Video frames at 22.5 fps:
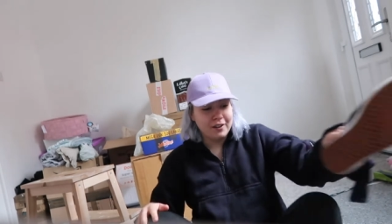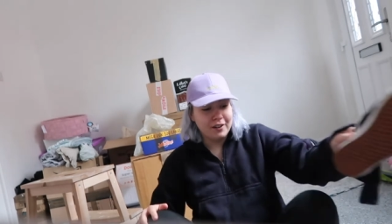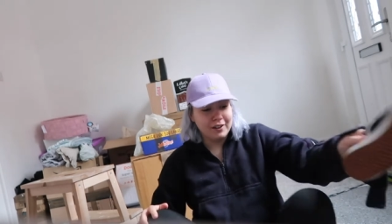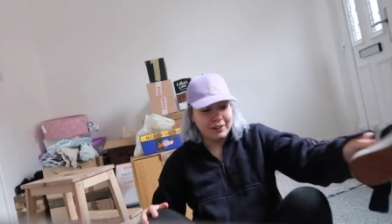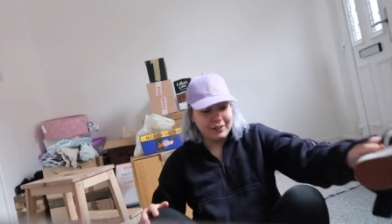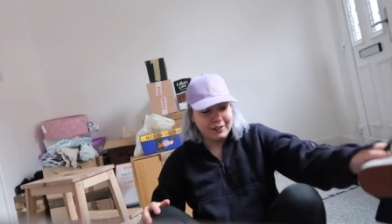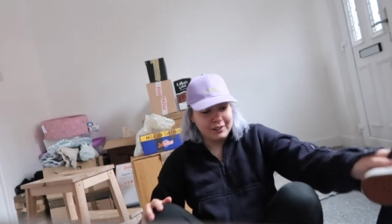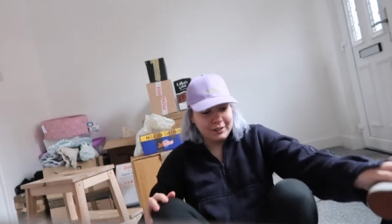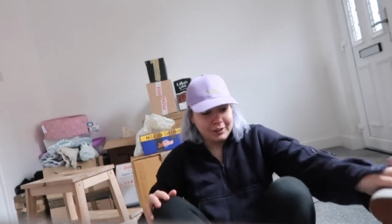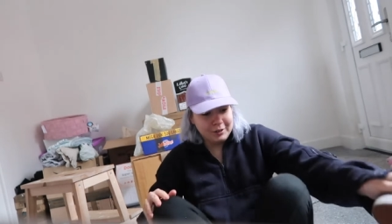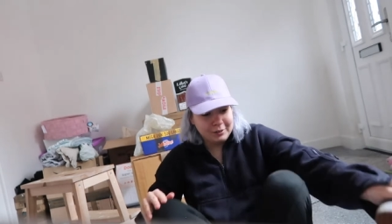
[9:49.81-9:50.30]

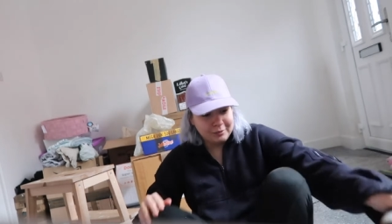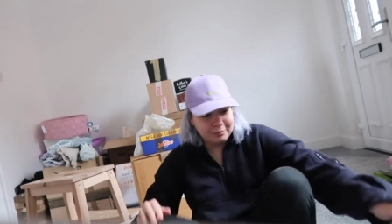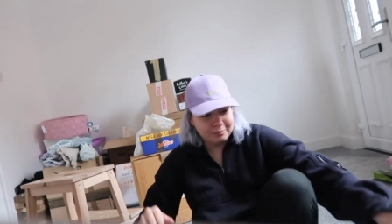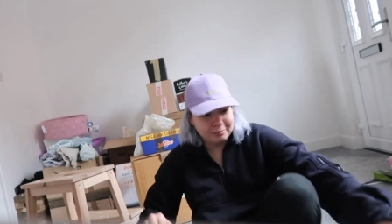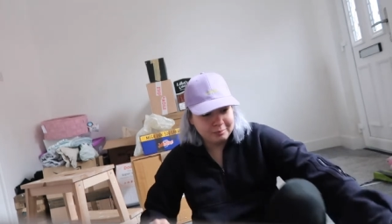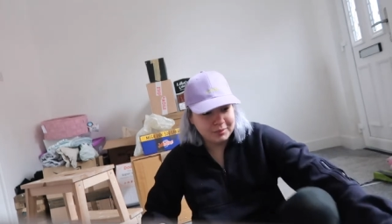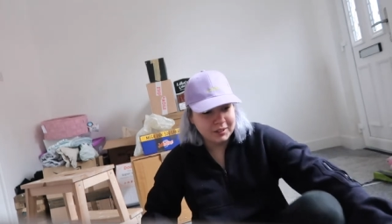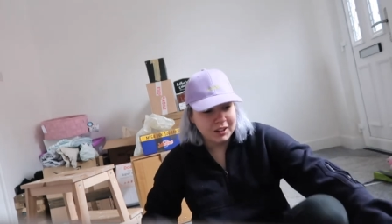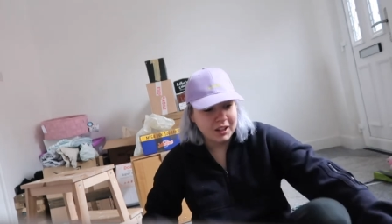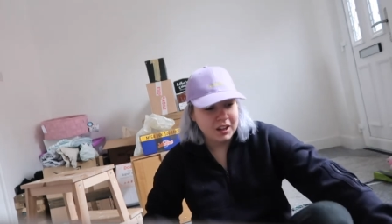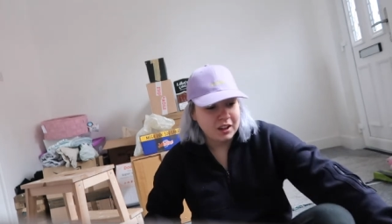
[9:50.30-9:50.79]

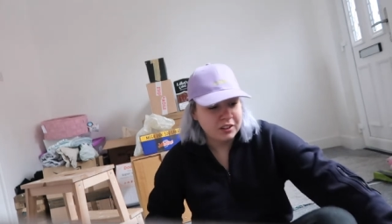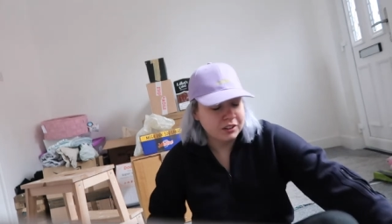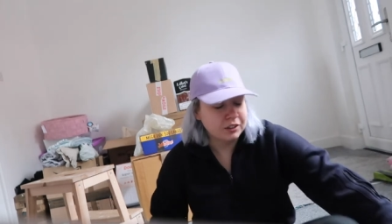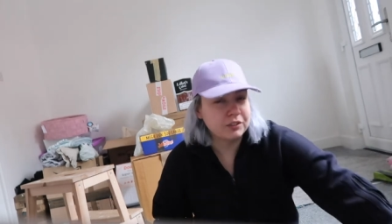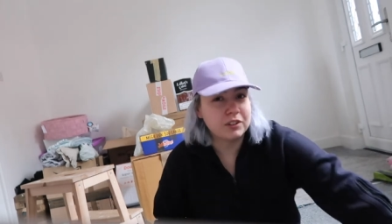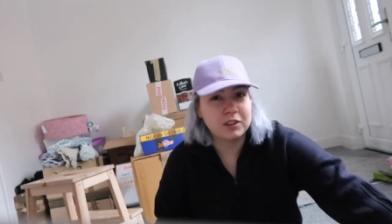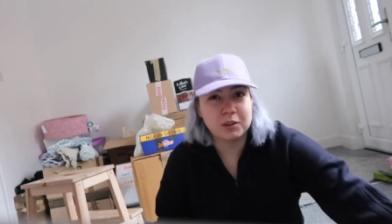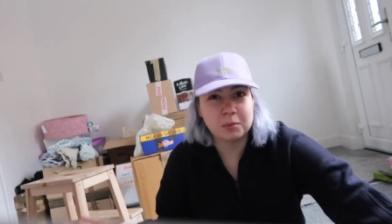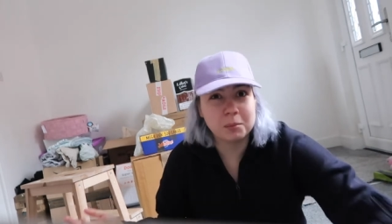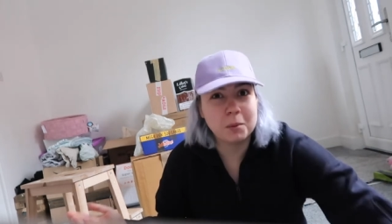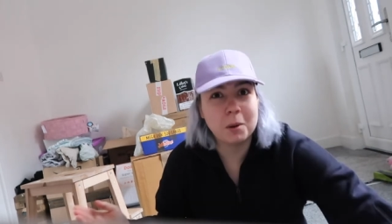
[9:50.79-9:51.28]
Um, so
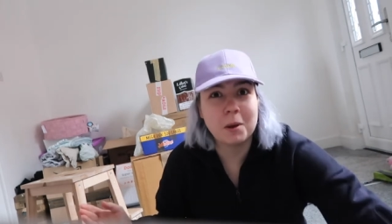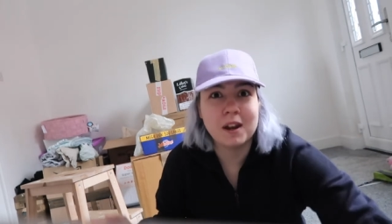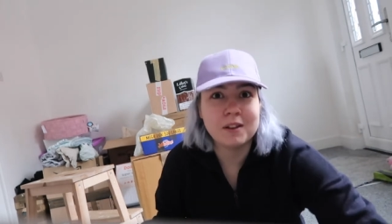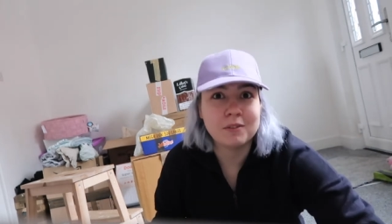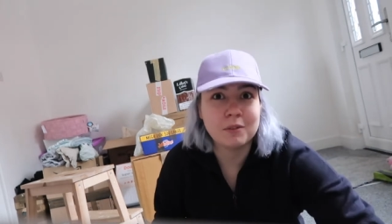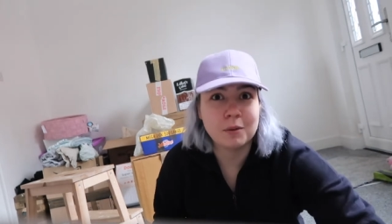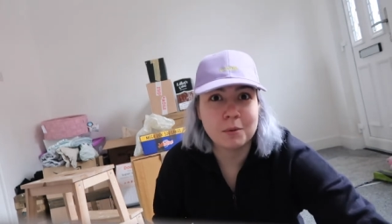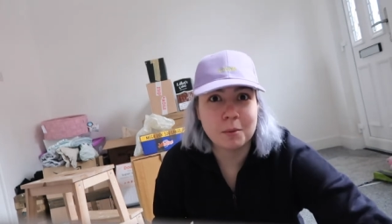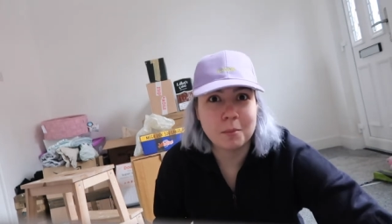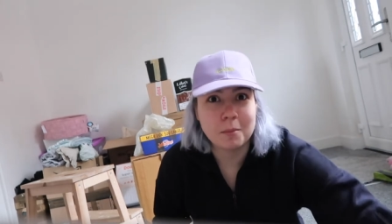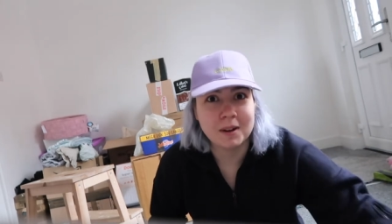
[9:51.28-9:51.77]
obviously we're
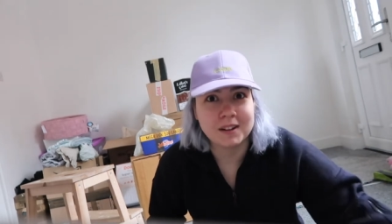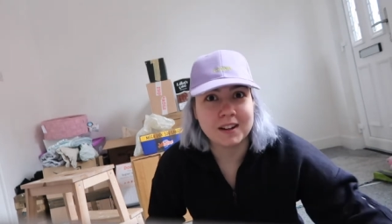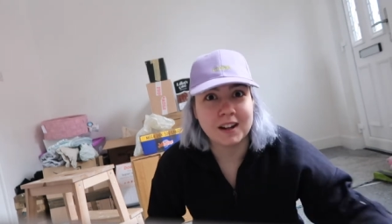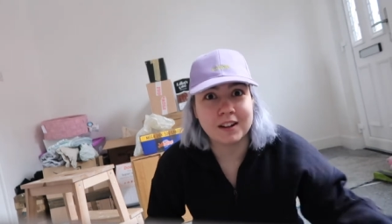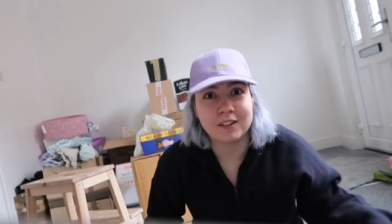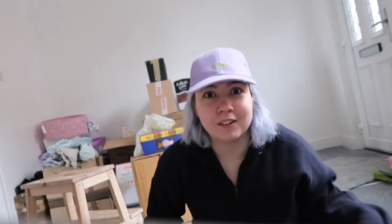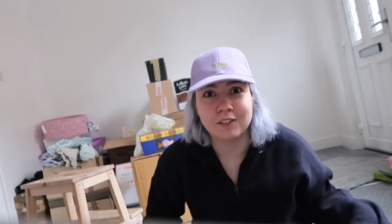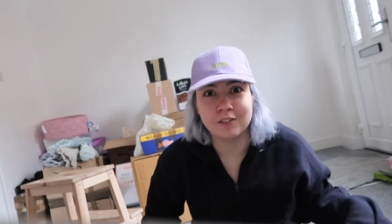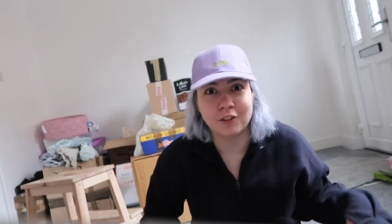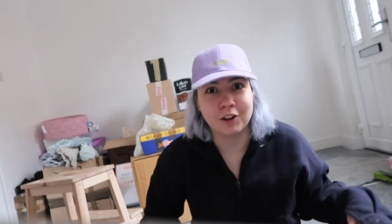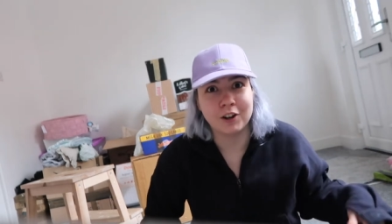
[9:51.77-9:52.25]
living with my
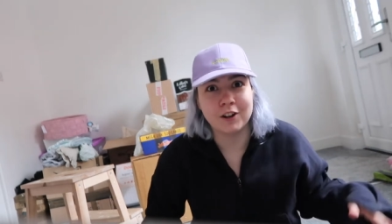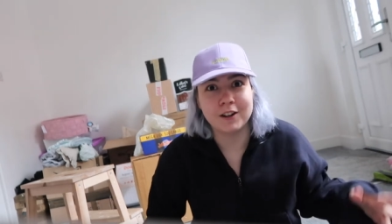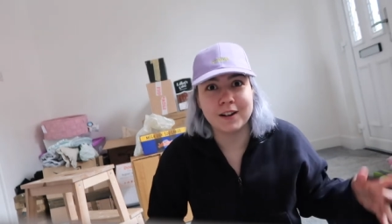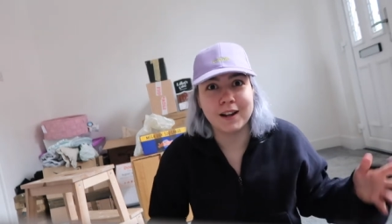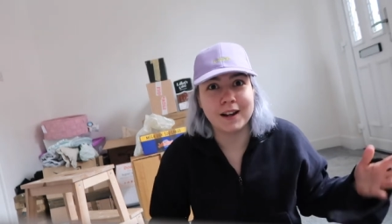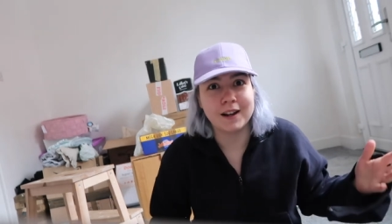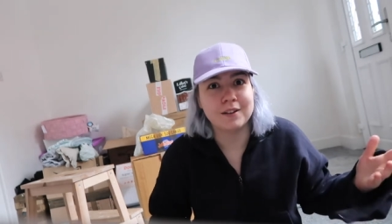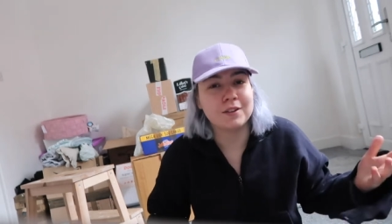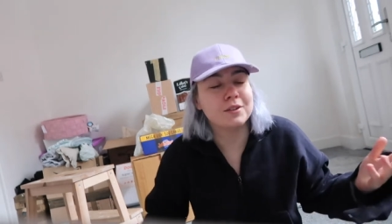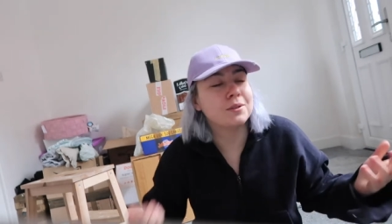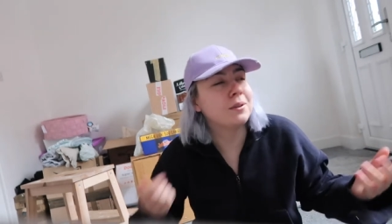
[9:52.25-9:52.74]
dad right now,